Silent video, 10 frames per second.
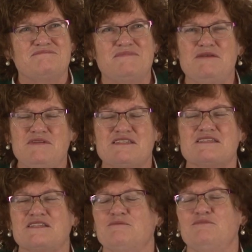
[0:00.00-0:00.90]
maybe
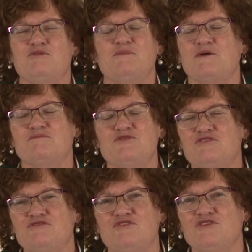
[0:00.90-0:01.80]
simple but
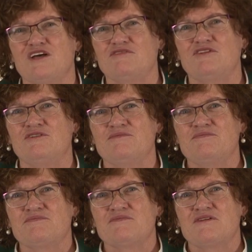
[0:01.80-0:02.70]
beautiful level
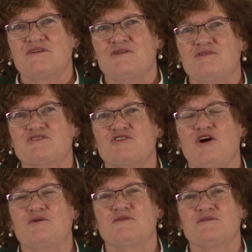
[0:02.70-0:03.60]
was
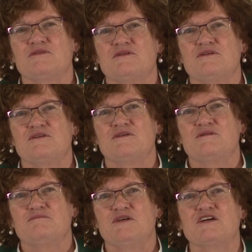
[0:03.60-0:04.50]
called
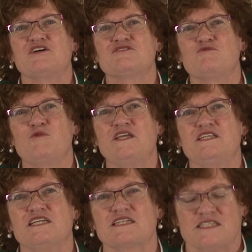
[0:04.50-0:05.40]
Because of
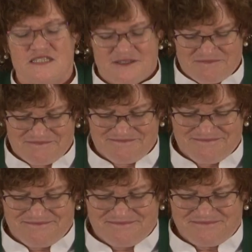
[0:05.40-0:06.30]
Winn-Dixie.
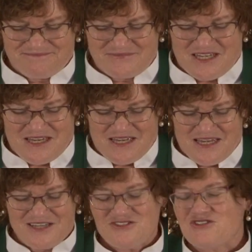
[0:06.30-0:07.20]
It's a